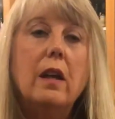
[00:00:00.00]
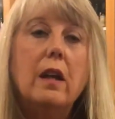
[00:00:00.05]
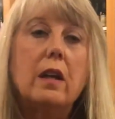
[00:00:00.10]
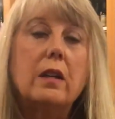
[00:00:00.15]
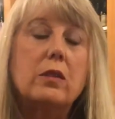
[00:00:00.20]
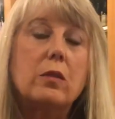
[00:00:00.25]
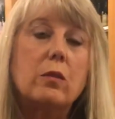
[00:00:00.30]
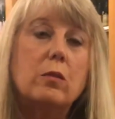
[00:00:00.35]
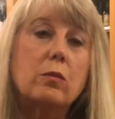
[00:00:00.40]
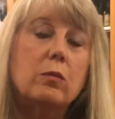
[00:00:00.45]

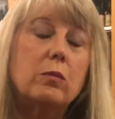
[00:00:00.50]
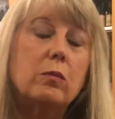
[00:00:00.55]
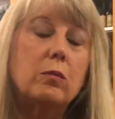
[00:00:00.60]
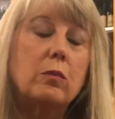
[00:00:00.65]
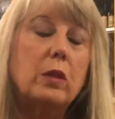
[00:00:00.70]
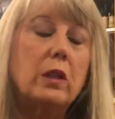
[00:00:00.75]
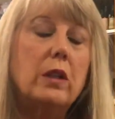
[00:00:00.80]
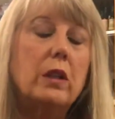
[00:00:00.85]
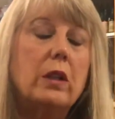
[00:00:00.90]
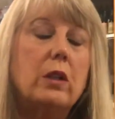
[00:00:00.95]
It's a
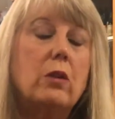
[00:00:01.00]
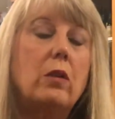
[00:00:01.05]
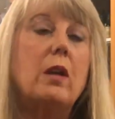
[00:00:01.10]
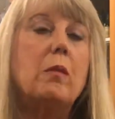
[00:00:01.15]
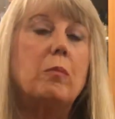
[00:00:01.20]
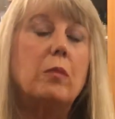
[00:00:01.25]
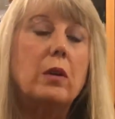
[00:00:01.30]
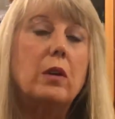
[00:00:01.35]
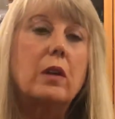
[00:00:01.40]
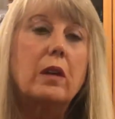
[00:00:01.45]
really
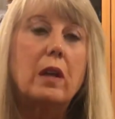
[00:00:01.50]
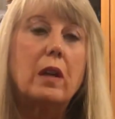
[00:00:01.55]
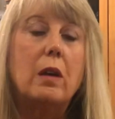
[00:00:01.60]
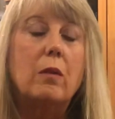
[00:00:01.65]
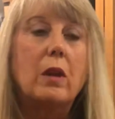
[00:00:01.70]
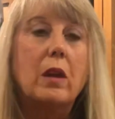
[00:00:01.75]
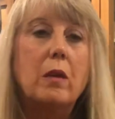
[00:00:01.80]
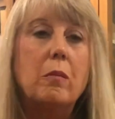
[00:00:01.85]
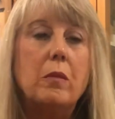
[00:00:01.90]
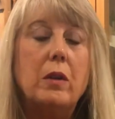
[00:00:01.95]
great book, and I
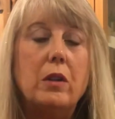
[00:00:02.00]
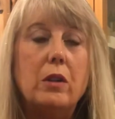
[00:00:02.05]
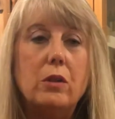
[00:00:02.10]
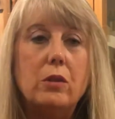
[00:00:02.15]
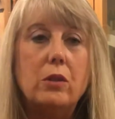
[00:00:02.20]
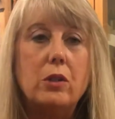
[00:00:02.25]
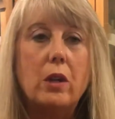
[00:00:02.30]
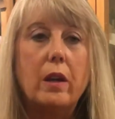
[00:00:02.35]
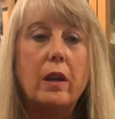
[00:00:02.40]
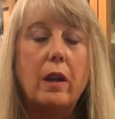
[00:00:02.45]
recommend you
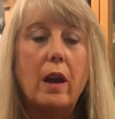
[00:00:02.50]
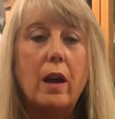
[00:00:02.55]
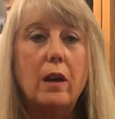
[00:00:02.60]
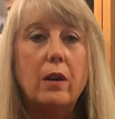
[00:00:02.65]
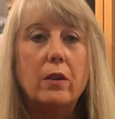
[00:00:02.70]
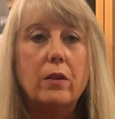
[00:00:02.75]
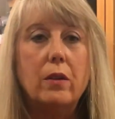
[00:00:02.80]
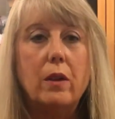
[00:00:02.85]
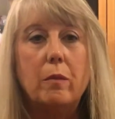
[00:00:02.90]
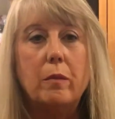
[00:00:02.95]
check it
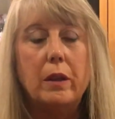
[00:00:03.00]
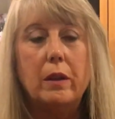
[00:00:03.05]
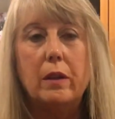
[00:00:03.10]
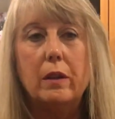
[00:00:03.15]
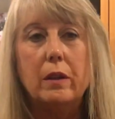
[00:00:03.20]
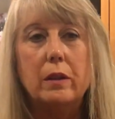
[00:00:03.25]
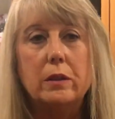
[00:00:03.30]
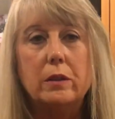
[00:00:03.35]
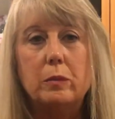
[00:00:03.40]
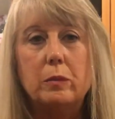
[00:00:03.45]
out. I mean,
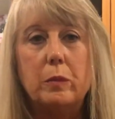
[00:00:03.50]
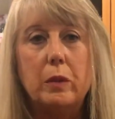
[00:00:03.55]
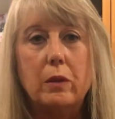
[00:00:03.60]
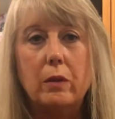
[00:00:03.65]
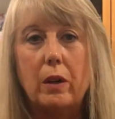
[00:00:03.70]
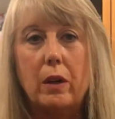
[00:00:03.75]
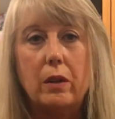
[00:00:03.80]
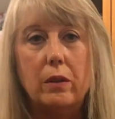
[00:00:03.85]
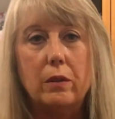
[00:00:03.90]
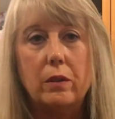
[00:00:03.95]
it's been
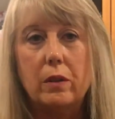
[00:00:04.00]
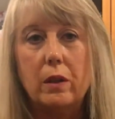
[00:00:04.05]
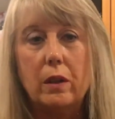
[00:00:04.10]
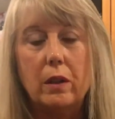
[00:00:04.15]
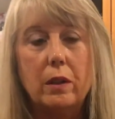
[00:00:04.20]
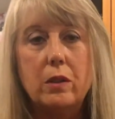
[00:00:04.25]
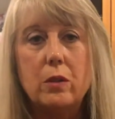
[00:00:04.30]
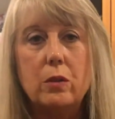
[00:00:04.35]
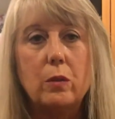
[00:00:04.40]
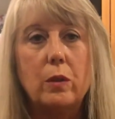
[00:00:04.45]
around at
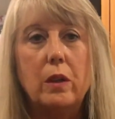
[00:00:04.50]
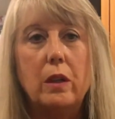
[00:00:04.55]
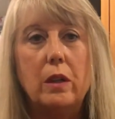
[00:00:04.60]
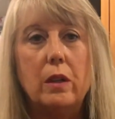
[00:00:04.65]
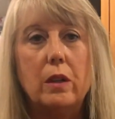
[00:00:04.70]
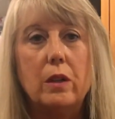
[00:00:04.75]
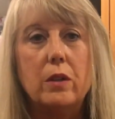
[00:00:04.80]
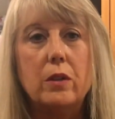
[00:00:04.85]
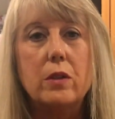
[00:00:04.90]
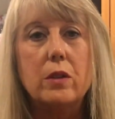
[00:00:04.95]
least 20
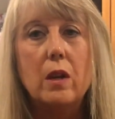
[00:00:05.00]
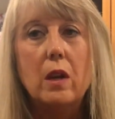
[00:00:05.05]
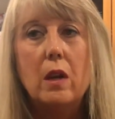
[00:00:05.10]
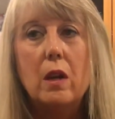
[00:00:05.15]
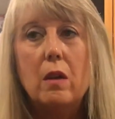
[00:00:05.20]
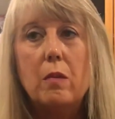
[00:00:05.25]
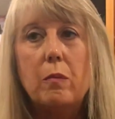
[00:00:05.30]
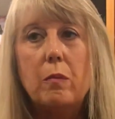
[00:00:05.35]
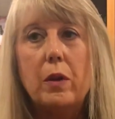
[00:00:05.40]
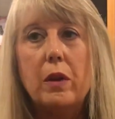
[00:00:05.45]
years.
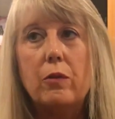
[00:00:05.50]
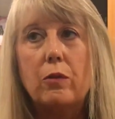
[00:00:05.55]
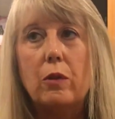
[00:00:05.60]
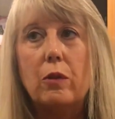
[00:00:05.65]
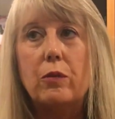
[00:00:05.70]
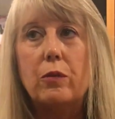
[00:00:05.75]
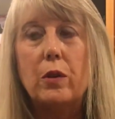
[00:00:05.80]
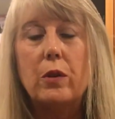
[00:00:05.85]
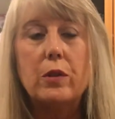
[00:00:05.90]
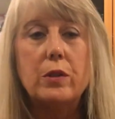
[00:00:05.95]
But for
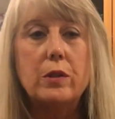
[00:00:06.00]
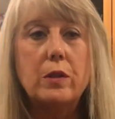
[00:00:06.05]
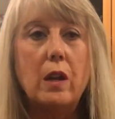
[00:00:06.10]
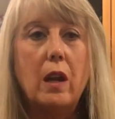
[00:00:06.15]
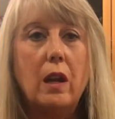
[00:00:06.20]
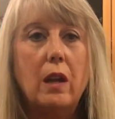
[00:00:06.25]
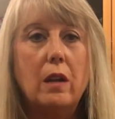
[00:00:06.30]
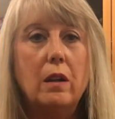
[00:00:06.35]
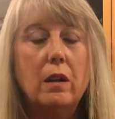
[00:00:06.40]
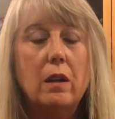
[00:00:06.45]
first
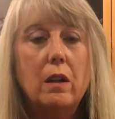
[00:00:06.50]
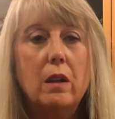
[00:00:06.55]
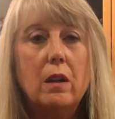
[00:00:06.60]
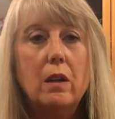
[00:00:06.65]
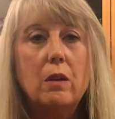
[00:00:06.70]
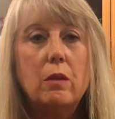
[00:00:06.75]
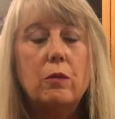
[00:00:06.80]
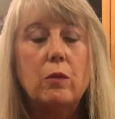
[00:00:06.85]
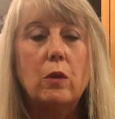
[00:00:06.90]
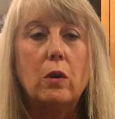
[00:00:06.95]
aid,
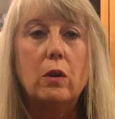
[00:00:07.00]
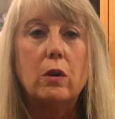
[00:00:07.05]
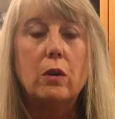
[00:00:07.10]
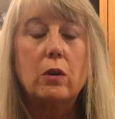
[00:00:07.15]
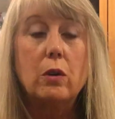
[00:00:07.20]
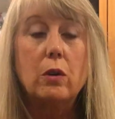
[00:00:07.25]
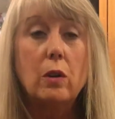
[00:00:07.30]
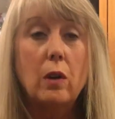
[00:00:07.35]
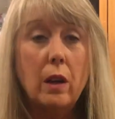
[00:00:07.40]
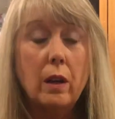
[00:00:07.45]
for
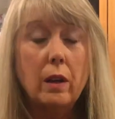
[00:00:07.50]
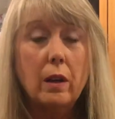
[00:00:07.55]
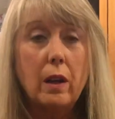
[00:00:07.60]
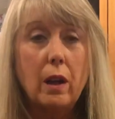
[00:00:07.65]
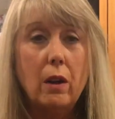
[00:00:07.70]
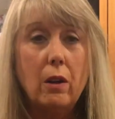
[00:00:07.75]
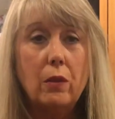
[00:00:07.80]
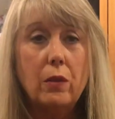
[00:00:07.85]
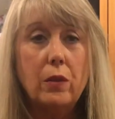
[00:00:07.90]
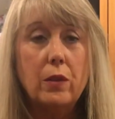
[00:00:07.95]
chronic
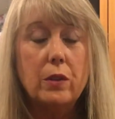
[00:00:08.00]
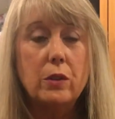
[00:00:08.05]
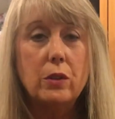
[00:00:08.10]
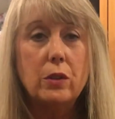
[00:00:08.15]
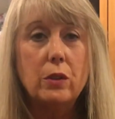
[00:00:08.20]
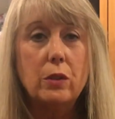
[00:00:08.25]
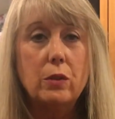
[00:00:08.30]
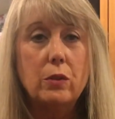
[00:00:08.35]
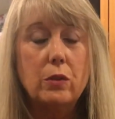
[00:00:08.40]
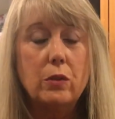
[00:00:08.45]
health
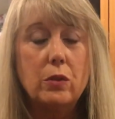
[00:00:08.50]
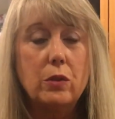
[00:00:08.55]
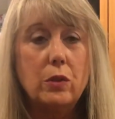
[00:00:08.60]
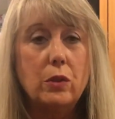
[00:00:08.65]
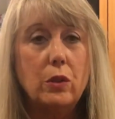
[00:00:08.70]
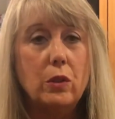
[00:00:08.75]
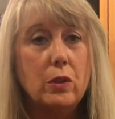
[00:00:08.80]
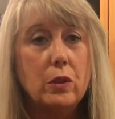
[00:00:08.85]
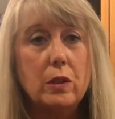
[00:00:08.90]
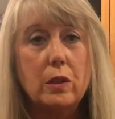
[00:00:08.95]
issues,
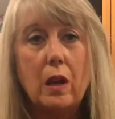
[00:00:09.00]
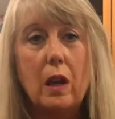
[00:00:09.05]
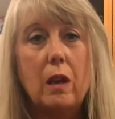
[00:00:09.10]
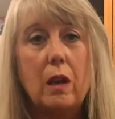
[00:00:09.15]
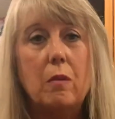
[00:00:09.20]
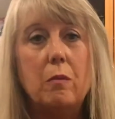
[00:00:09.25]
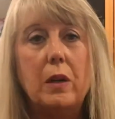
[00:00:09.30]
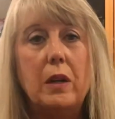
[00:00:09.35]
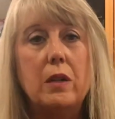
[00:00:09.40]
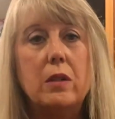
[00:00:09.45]
you just
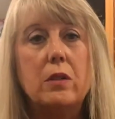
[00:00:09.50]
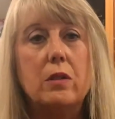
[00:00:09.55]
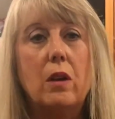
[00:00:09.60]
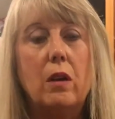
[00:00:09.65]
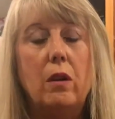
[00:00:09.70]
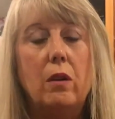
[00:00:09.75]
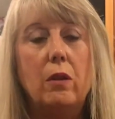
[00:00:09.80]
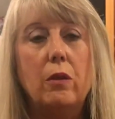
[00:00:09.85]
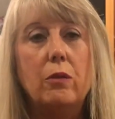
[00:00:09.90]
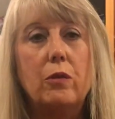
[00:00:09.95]
can't beat
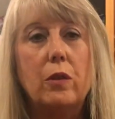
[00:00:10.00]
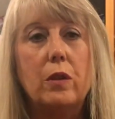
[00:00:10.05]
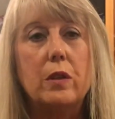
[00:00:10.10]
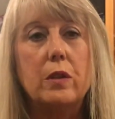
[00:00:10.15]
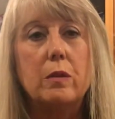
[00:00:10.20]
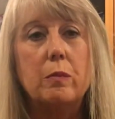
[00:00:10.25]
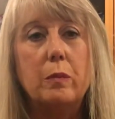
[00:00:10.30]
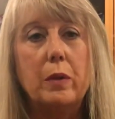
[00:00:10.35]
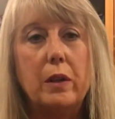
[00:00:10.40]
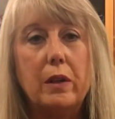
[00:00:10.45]
salt for
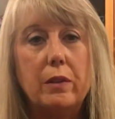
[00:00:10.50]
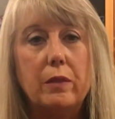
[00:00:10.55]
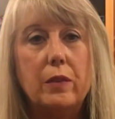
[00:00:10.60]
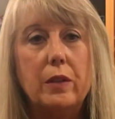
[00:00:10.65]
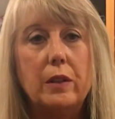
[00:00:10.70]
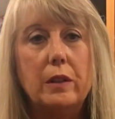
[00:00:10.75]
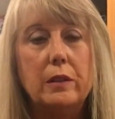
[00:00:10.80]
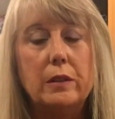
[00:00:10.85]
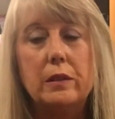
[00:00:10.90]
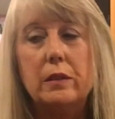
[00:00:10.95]
its
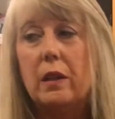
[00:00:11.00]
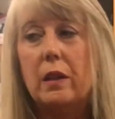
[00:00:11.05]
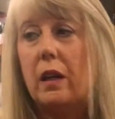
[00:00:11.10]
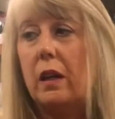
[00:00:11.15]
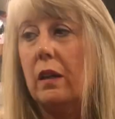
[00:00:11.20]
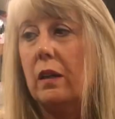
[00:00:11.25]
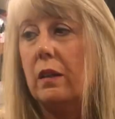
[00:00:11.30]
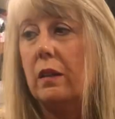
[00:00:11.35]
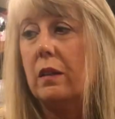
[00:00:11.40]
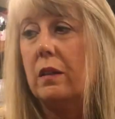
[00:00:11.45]
benefits
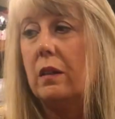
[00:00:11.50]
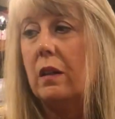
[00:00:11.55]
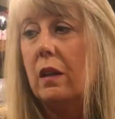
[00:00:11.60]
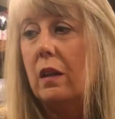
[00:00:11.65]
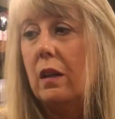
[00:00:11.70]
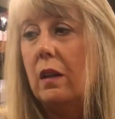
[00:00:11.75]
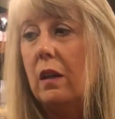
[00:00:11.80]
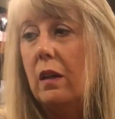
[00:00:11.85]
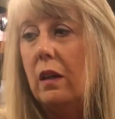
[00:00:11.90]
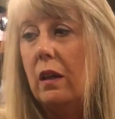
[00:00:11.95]
and
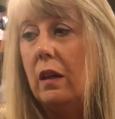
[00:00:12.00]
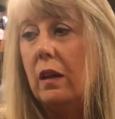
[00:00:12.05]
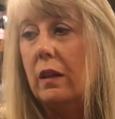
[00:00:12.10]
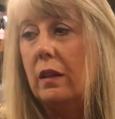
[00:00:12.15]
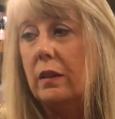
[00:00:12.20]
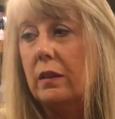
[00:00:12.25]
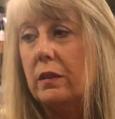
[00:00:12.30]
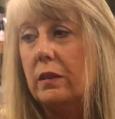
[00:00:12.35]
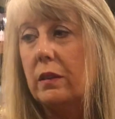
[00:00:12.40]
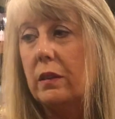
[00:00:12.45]

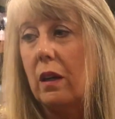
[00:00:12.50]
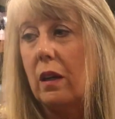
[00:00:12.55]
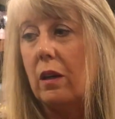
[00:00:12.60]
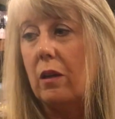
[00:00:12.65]
its